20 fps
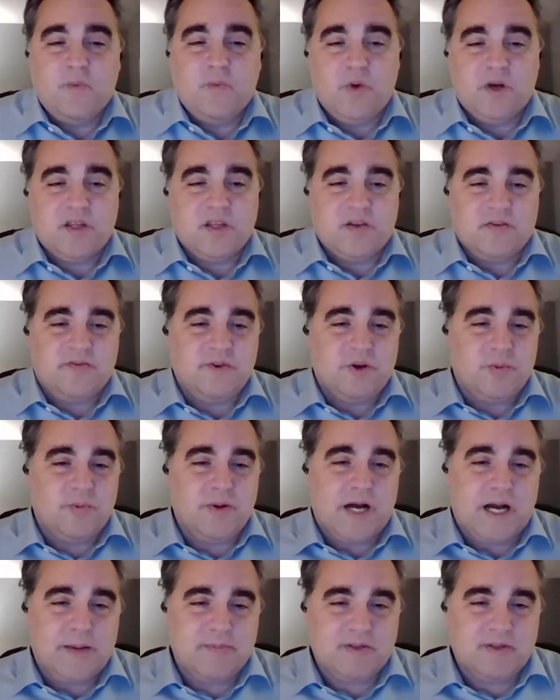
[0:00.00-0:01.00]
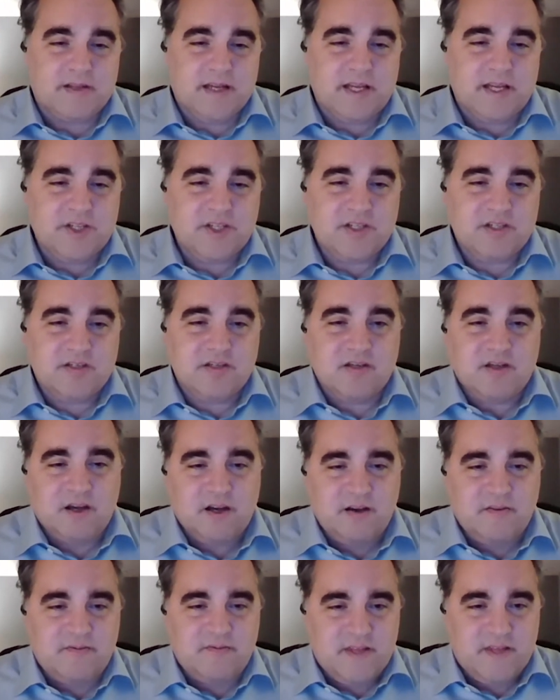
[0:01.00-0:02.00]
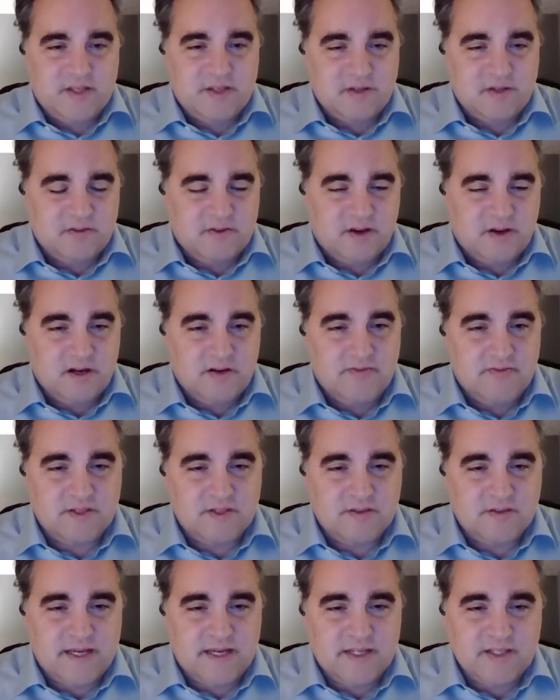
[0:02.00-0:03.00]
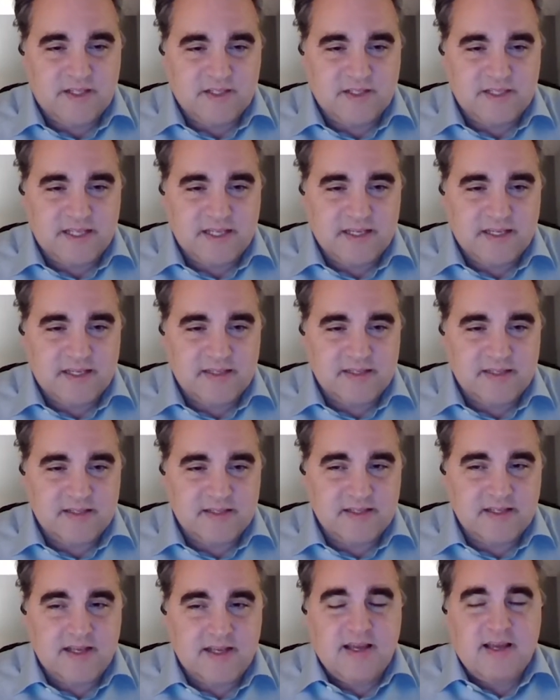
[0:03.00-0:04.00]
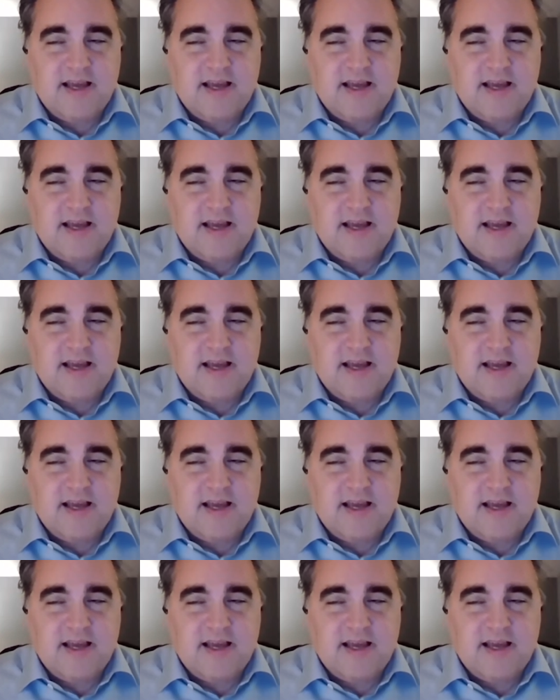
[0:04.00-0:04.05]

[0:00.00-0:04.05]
what the full population of these sort of artificial agents is?